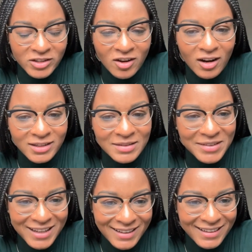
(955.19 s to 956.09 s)
to talk to
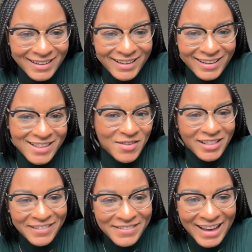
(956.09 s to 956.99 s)
me? Because I would
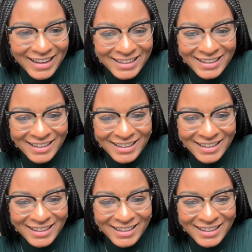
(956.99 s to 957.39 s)
love that.